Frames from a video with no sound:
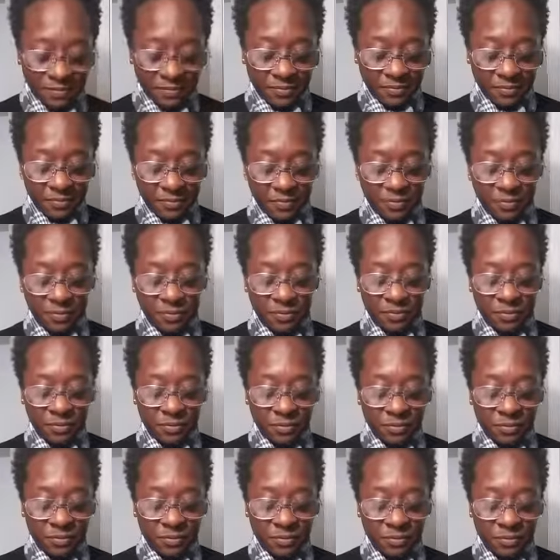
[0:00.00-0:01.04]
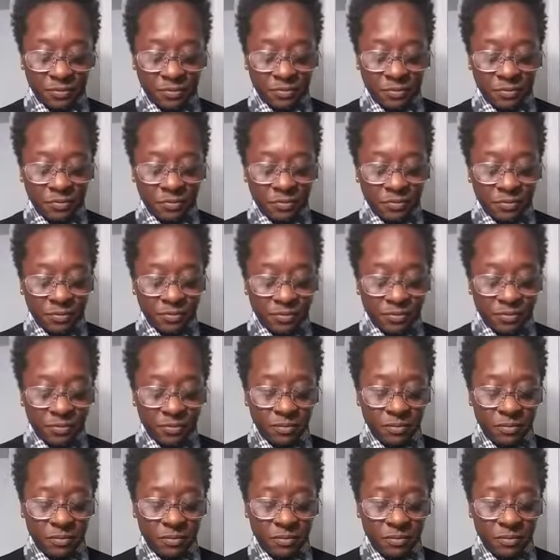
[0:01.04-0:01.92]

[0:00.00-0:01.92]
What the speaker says: Nobody speaks.